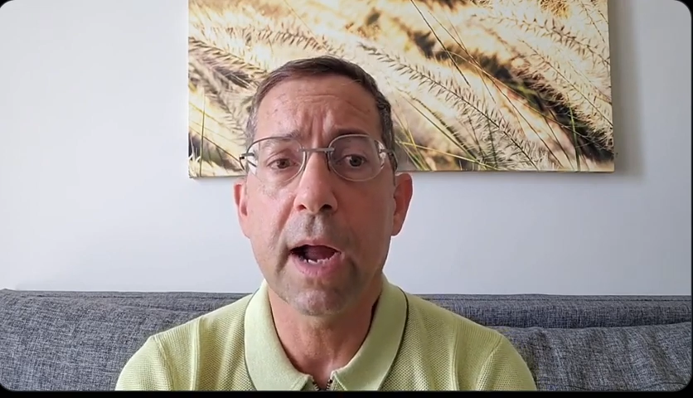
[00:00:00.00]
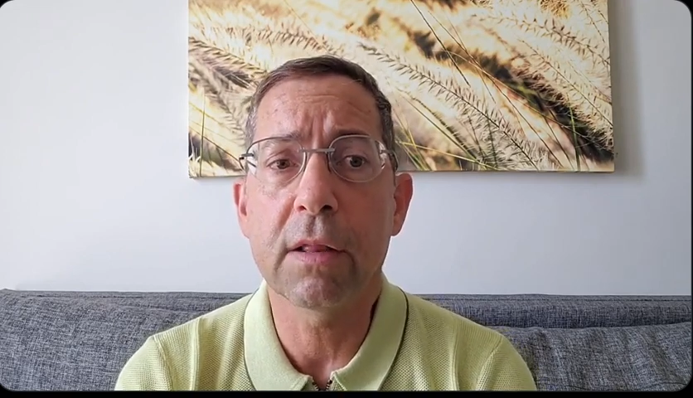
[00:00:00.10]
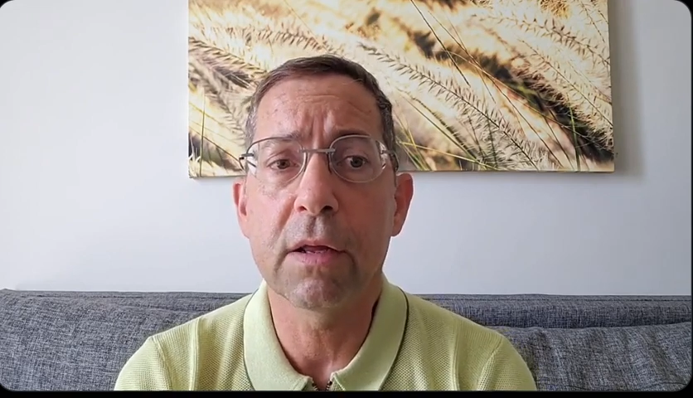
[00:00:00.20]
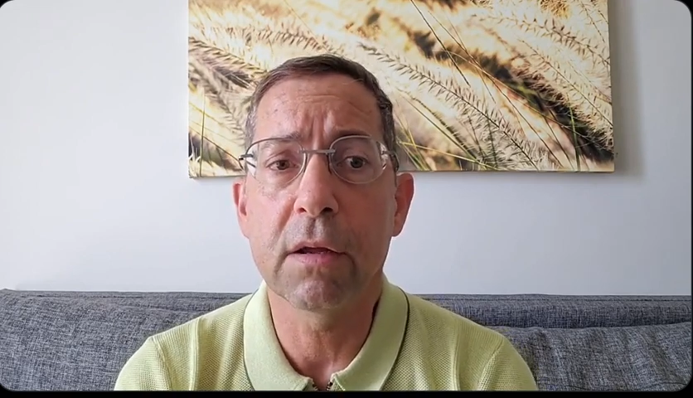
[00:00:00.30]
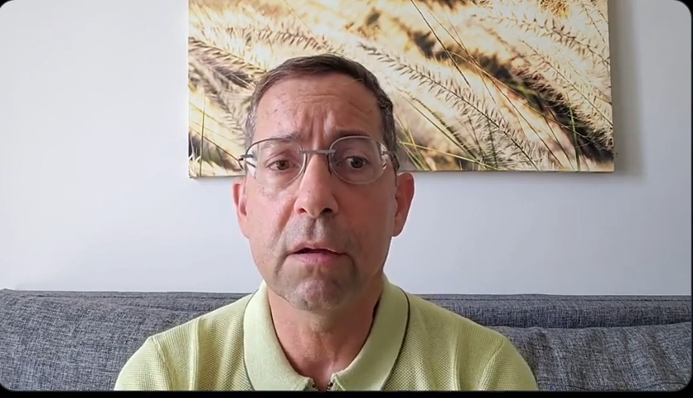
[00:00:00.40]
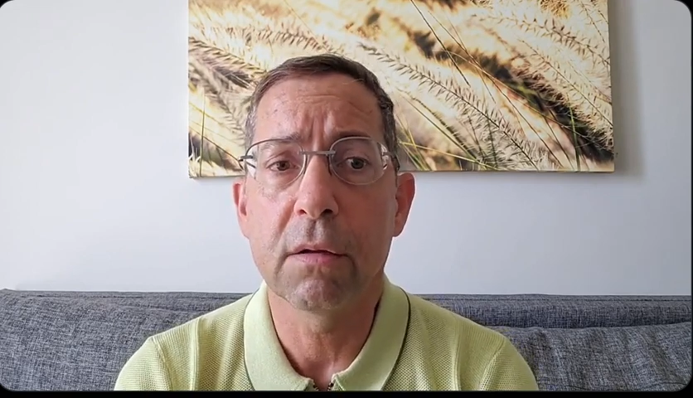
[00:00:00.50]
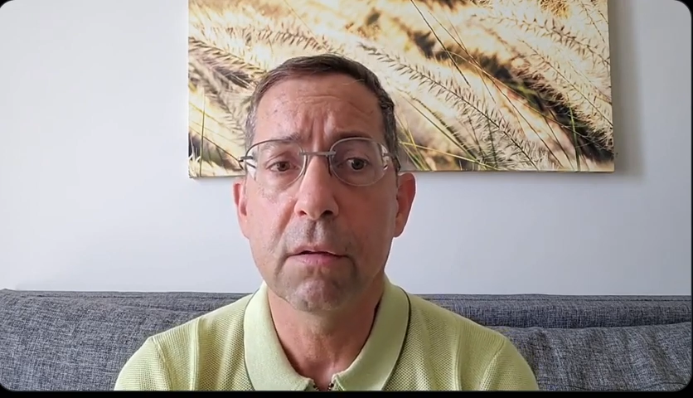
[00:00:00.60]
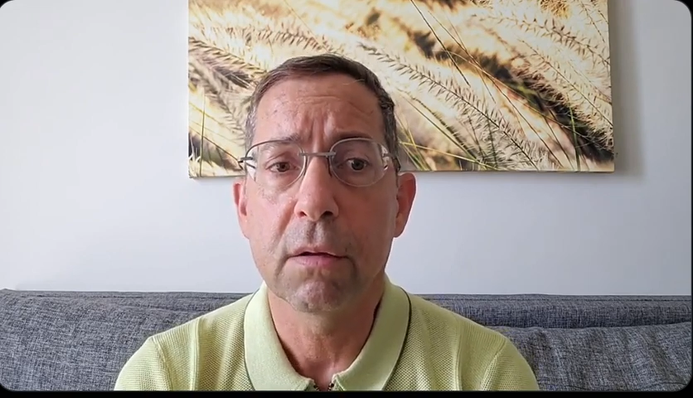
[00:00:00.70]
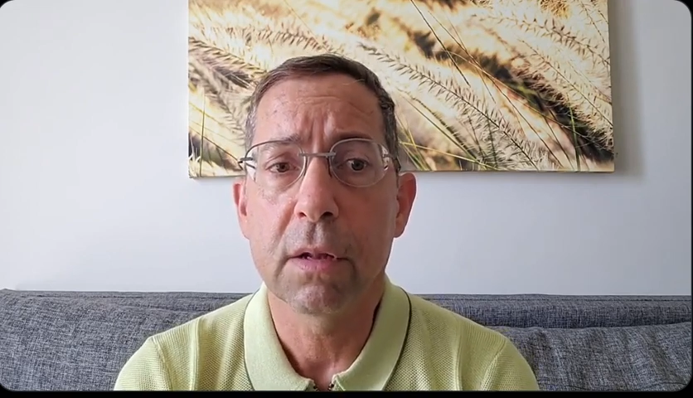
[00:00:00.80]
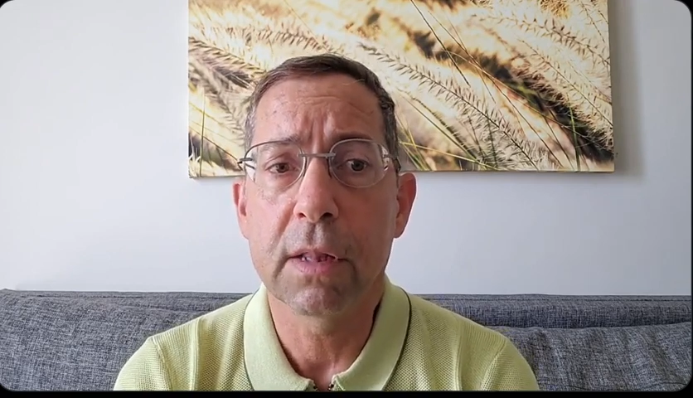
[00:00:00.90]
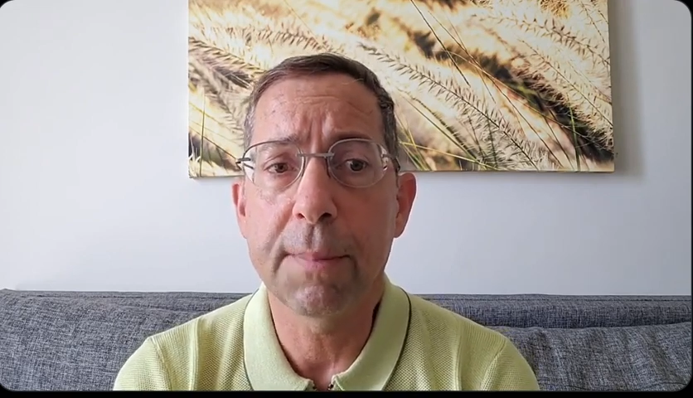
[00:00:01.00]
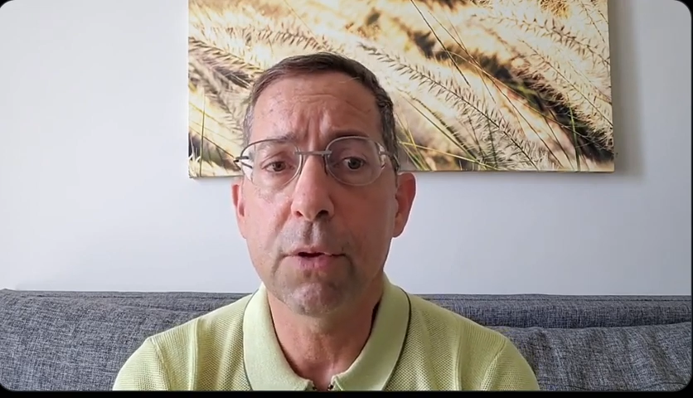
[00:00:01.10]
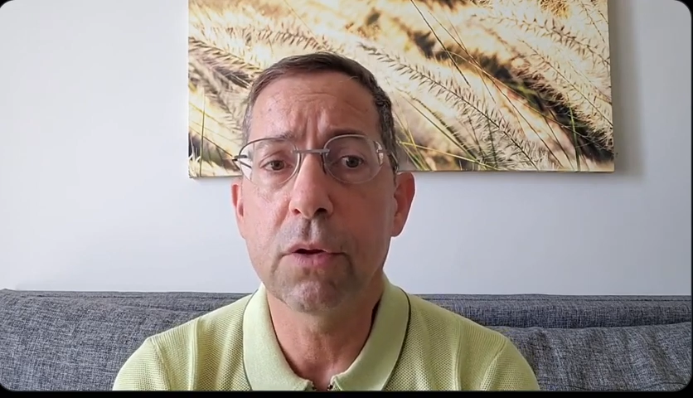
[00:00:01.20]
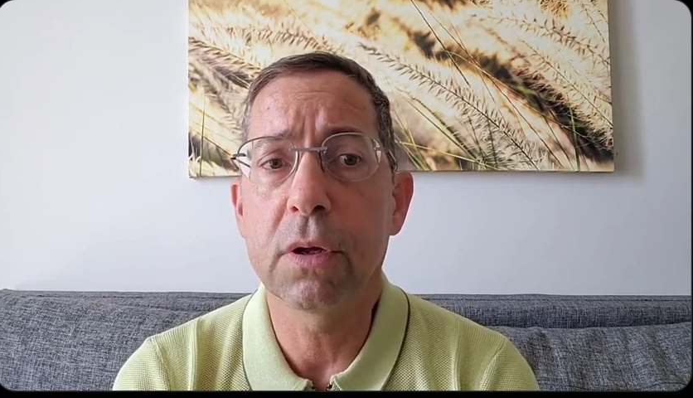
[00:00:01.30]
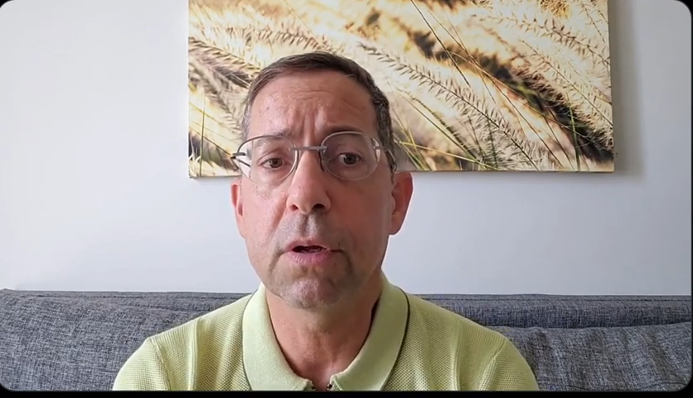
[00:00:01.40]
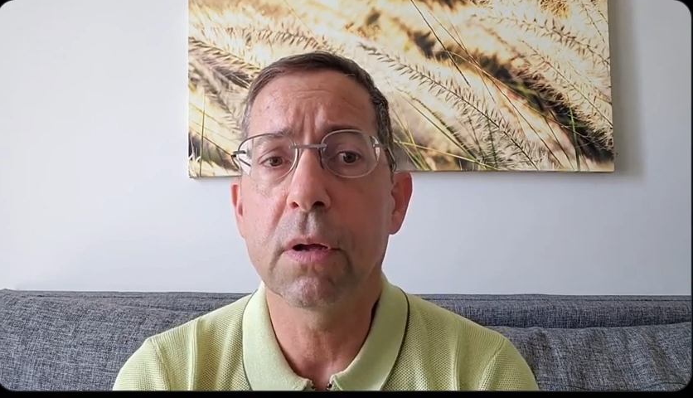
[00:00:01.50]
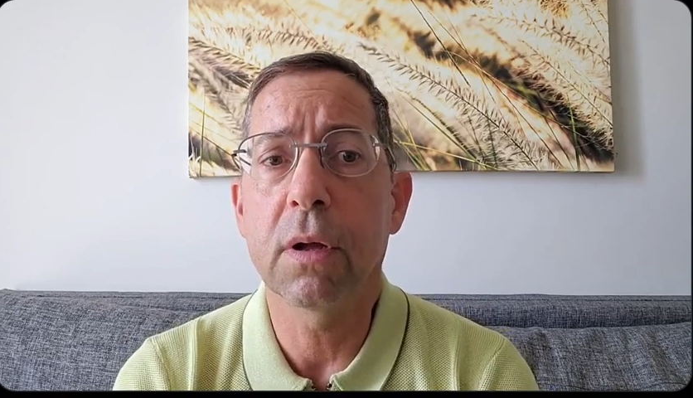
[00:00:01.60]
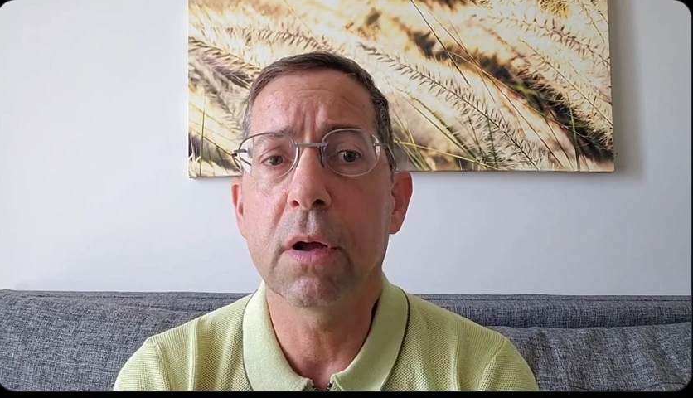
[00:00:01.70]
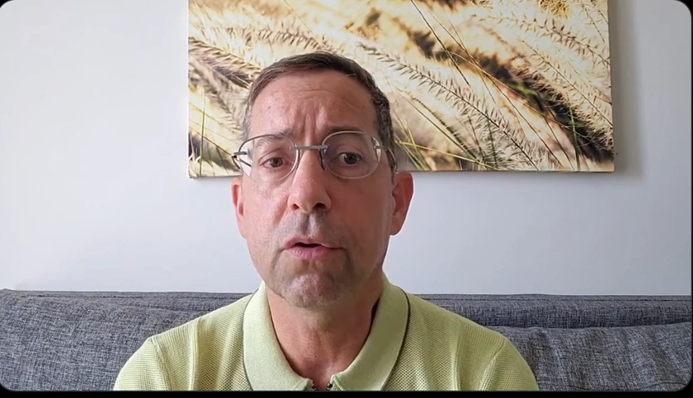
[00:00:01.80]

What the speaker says: acting Deputy